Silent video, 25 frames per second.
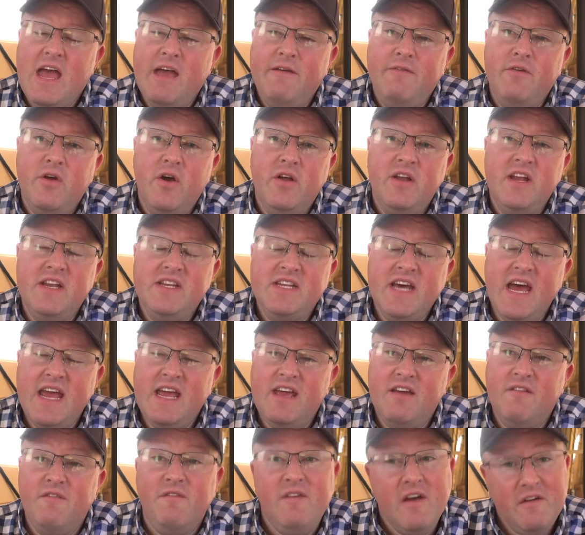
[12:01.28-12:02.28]
if you only
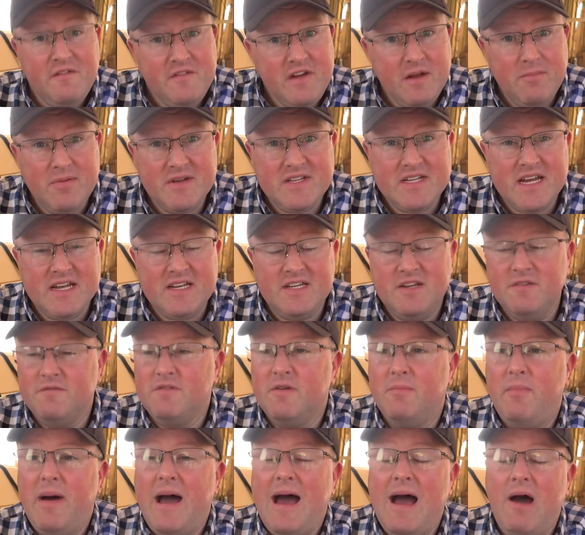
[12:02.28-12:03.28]
take 50% of
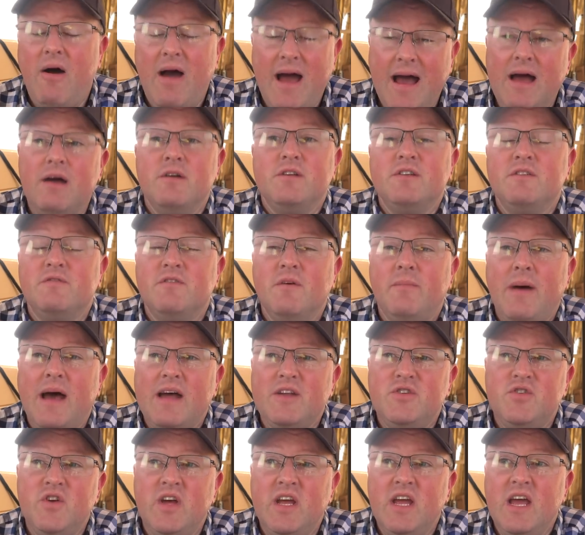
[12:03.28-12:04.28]
the power out of the
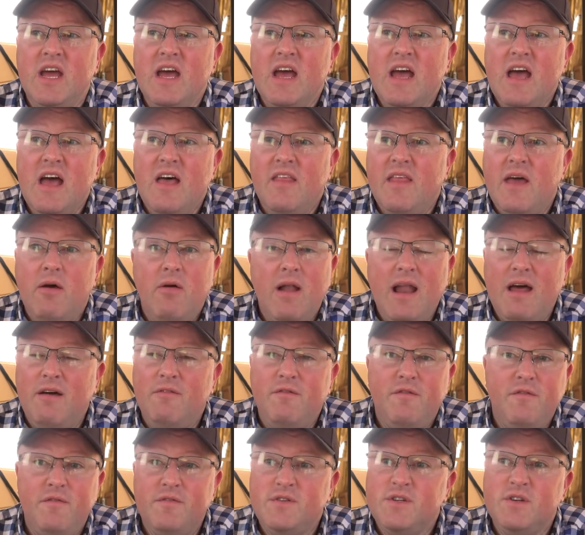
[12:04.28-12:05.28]
battery, they will
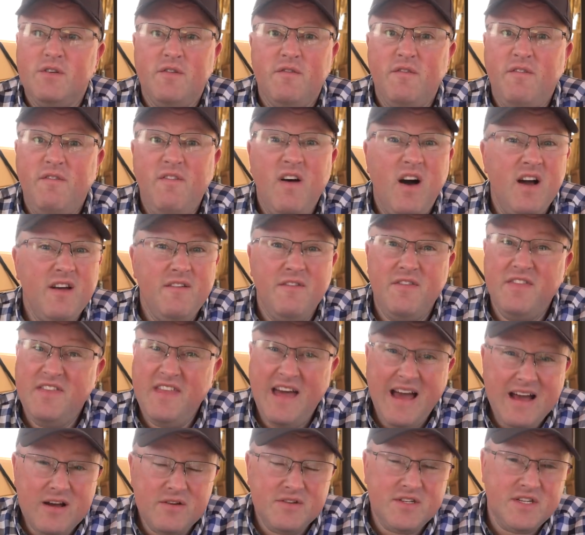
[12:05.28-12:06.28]
have sort of
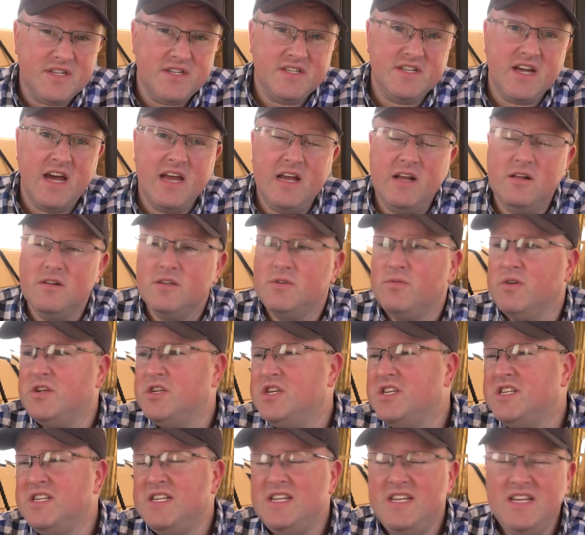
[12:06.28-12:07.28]
5,000 cycles,
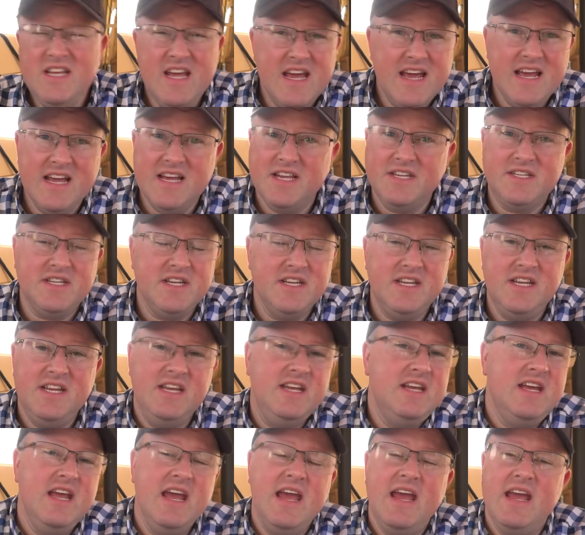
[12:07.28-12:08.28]
which is years and
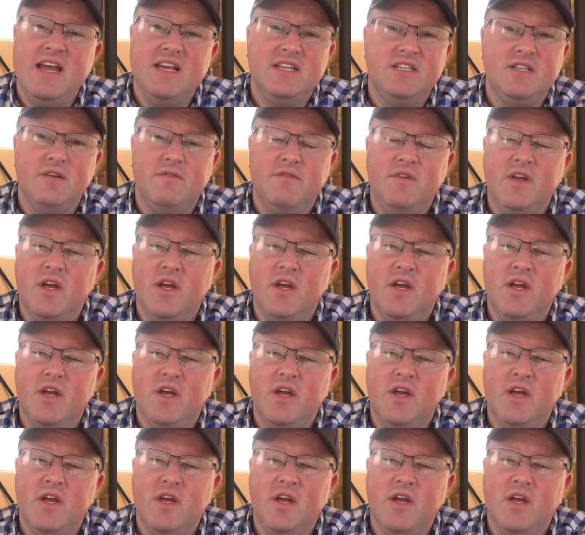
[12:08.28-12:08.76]
years of